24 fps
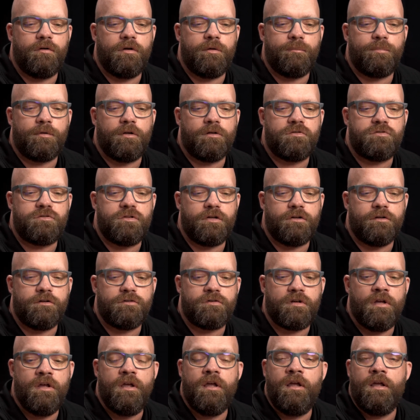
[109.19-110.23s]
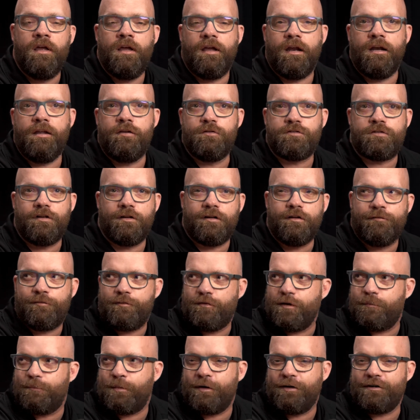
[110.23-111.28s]
plus years, and he was looking
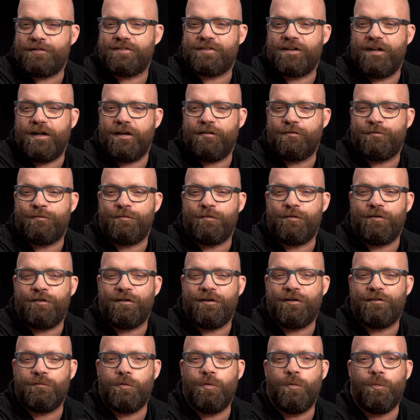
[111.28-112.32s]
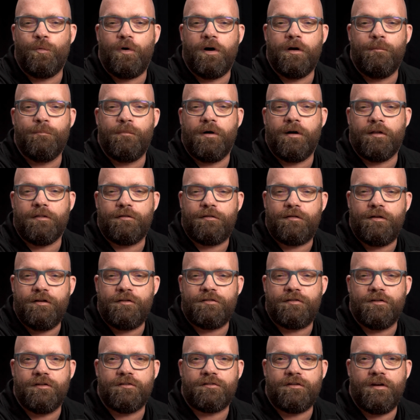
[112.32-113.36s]
for a parts guy for 1 month. He
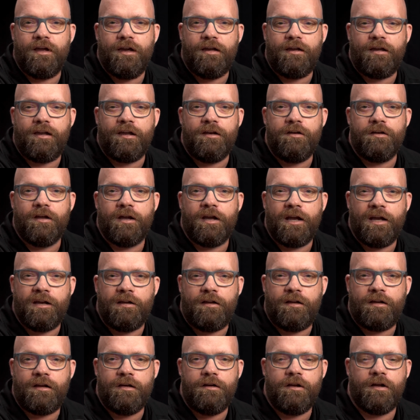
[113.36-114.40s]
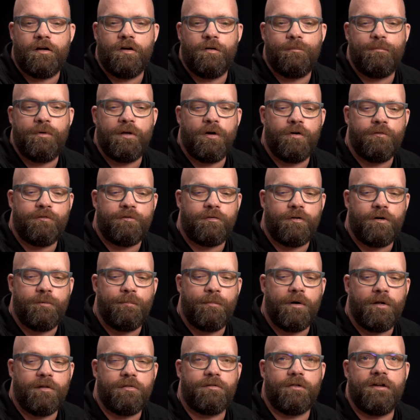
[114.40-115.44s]
says, "Nate, can you help me out for a
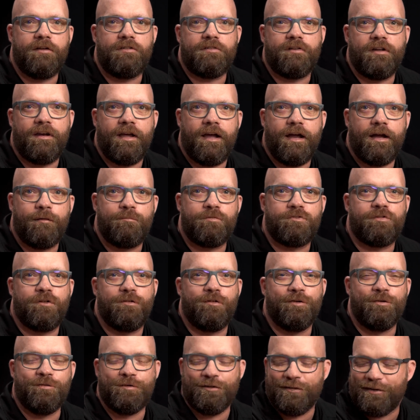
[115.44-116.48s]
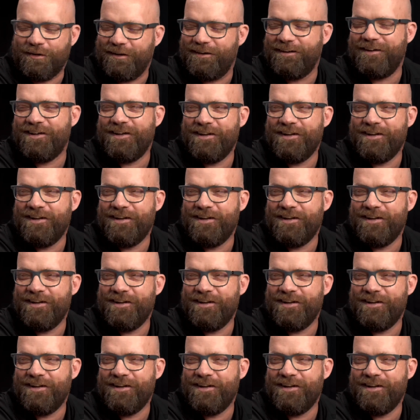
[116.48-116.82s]
month?" I said, "Absolutely."